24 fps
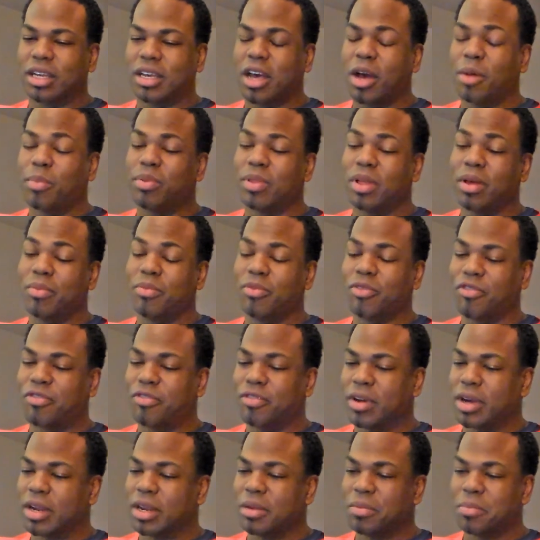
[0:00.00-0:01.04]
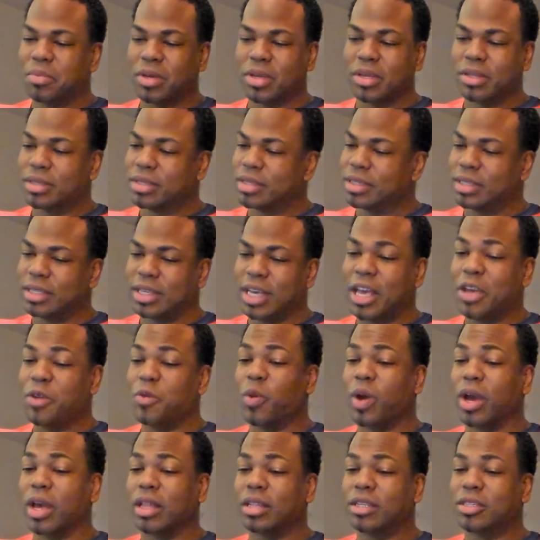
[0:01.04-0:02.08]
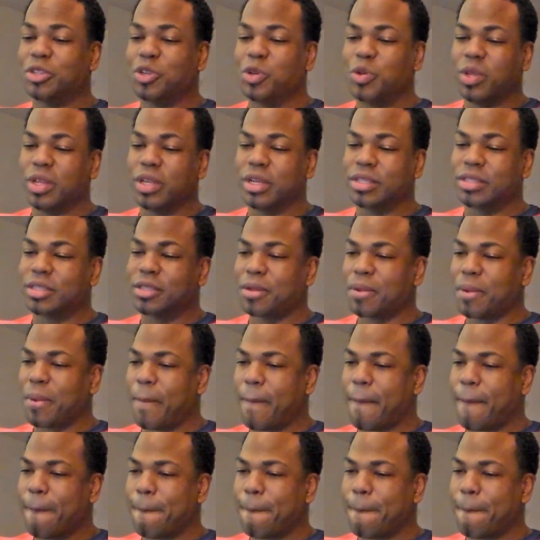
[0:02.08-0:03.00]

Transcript: A couple of them were funny, but anyway, let's do this.